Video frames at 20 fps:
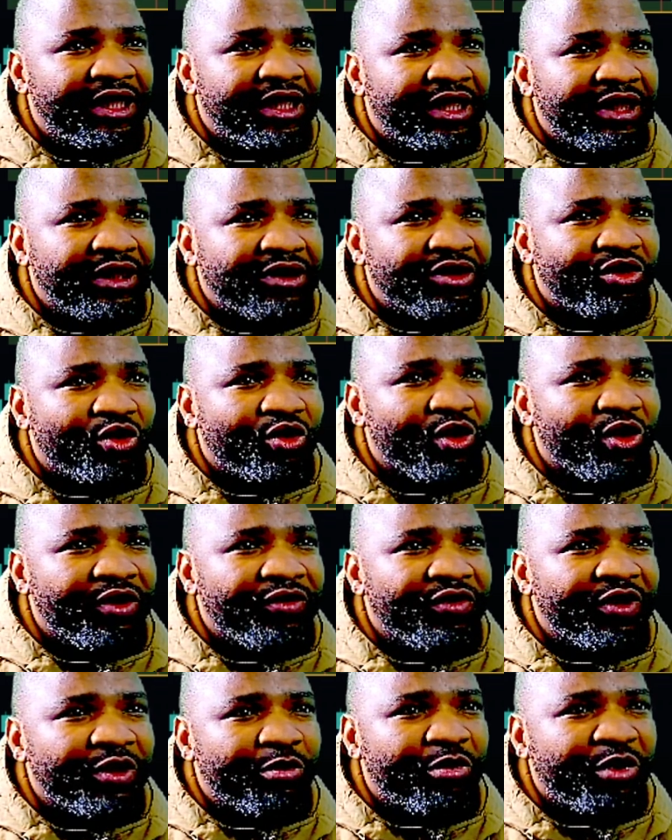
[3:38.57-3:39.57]
So if
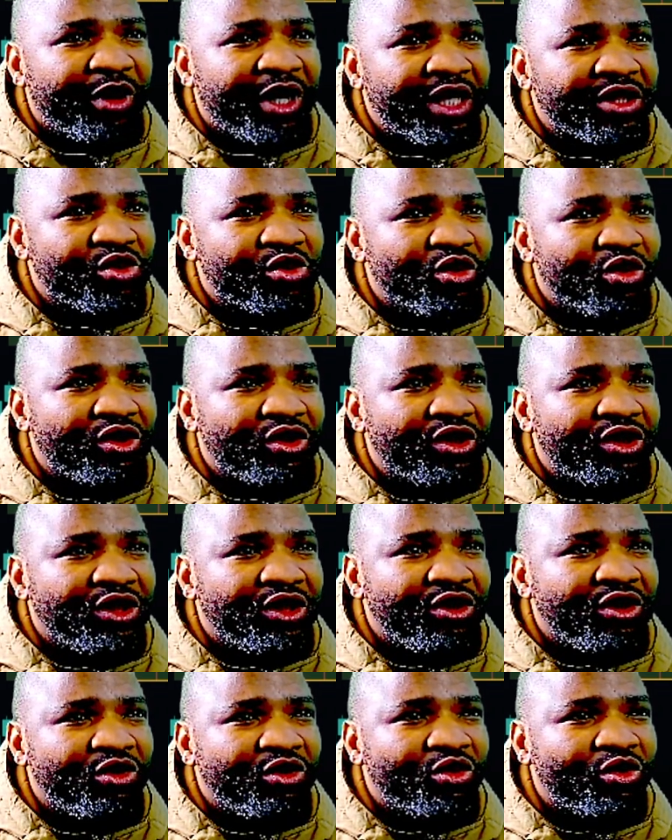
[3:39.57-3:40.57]
the price
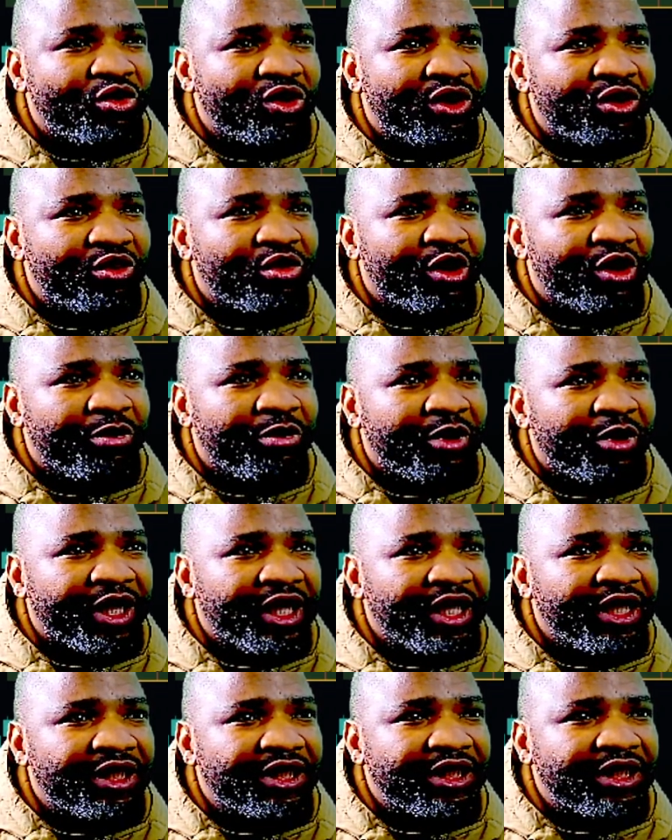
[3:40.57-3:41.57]
continues, it will
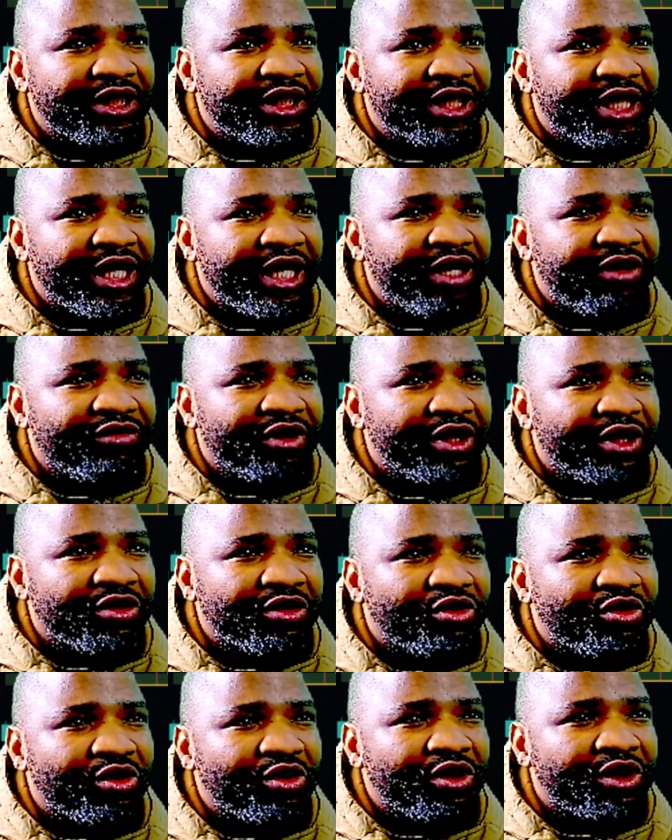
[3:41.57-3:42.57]
break this level
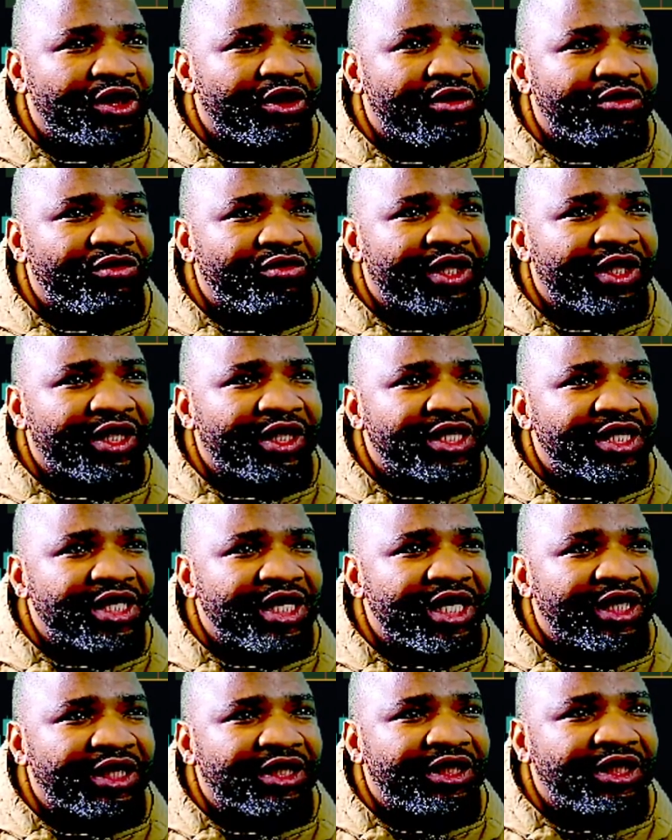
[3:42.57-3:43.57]
to give us
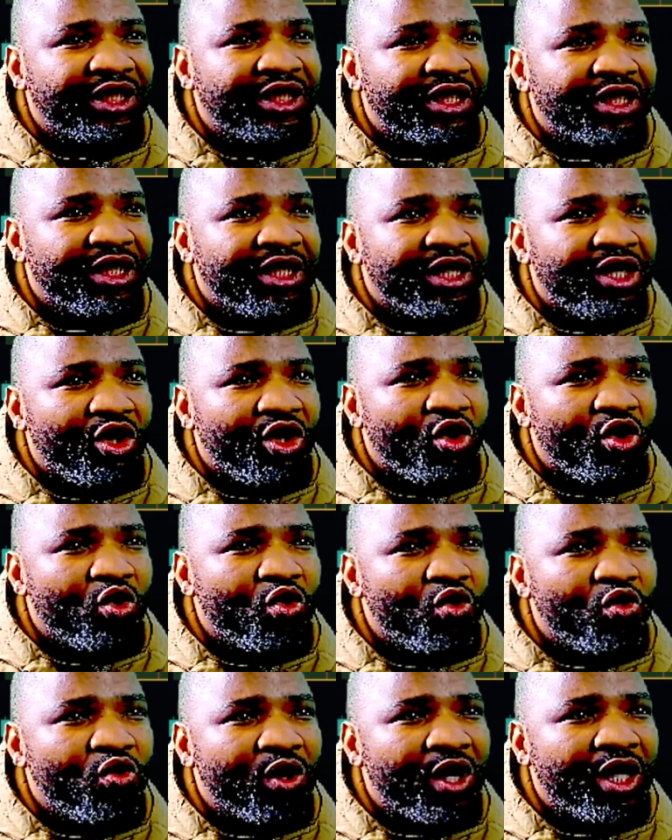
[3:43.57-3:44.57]
that
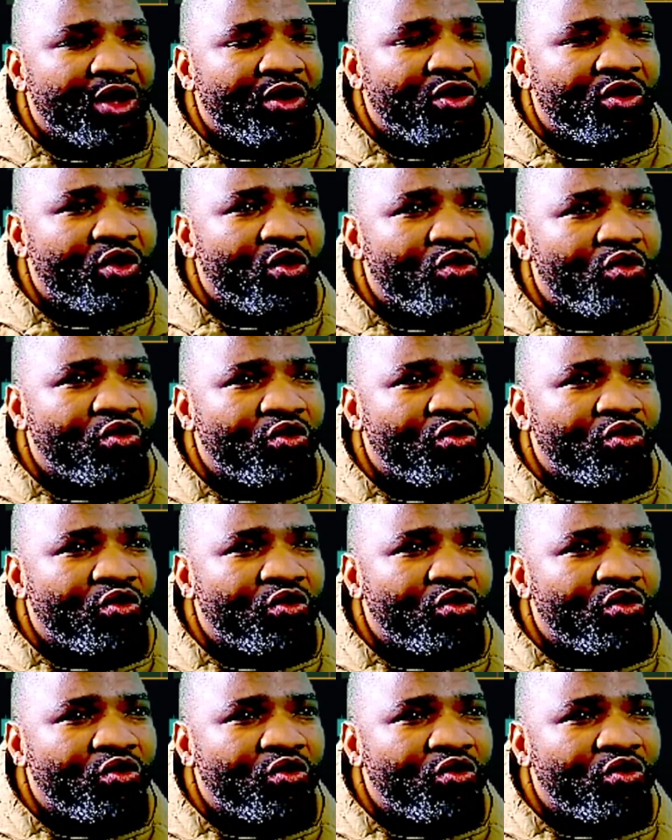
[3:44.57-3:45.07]
lower low.